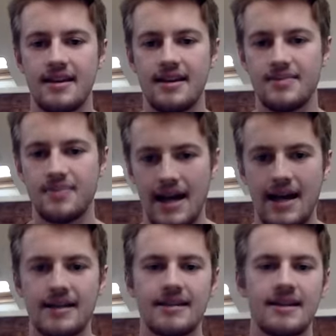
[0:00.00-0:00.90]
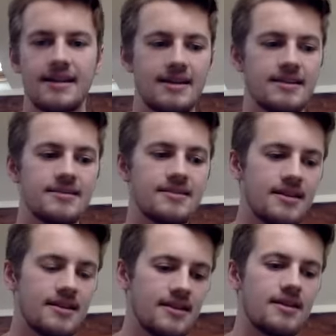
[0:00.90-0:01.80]
bad, and it is
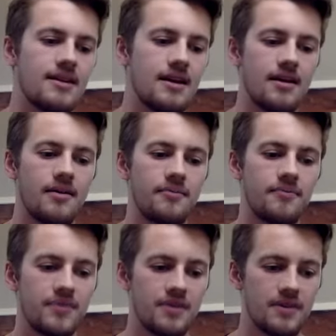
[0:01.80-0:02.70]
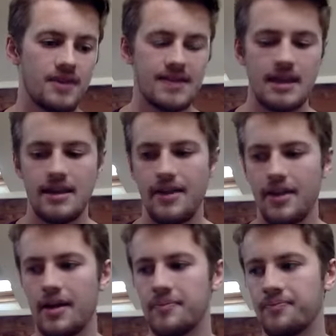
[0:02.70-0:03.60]
this, that and the other.